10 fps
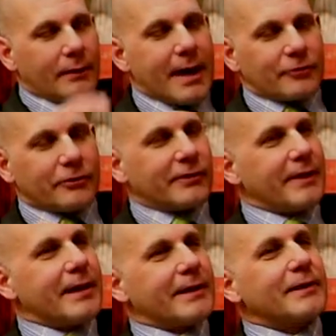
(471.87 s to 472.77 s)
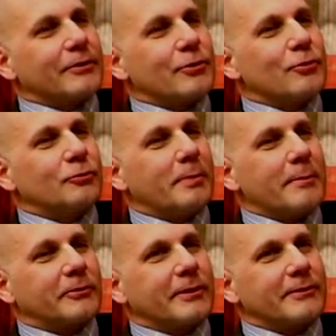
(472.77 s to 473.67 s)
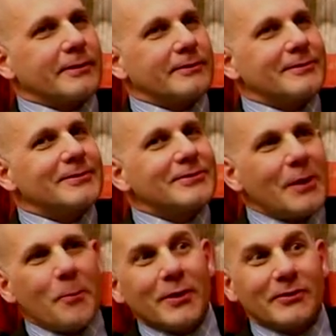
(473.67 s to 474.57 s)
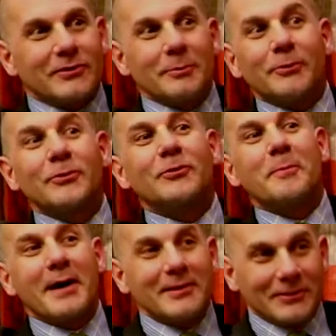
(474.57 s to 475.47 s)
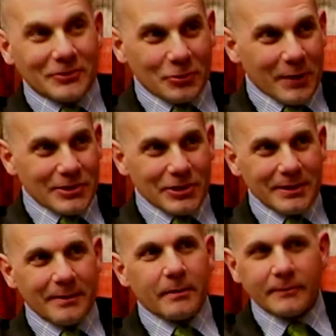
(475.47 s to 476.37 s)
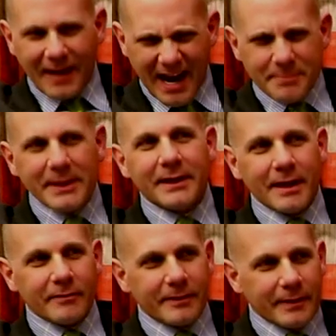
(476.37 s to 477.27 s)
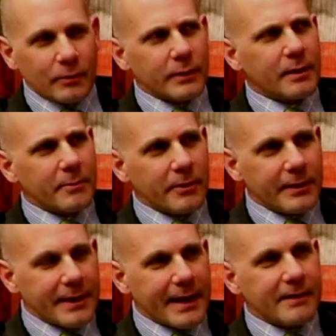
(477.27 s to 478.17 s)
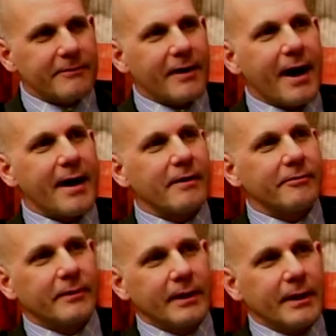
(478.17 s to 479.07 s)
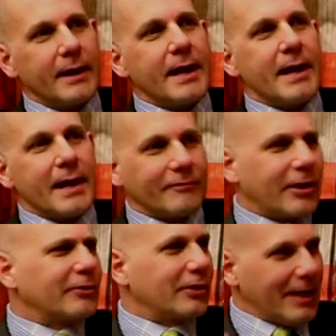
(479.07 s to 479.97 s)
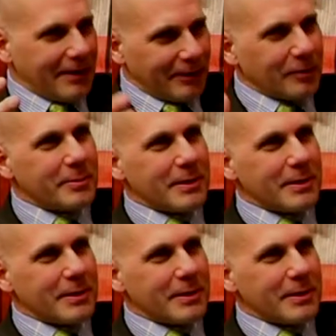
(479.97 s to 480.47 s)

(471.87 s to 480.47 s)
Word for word: as you say that, I get the goosebumps because it's somewhat similar to my situation. Really? Timing and everything. We got married in 95, and I've talked to Glenn a little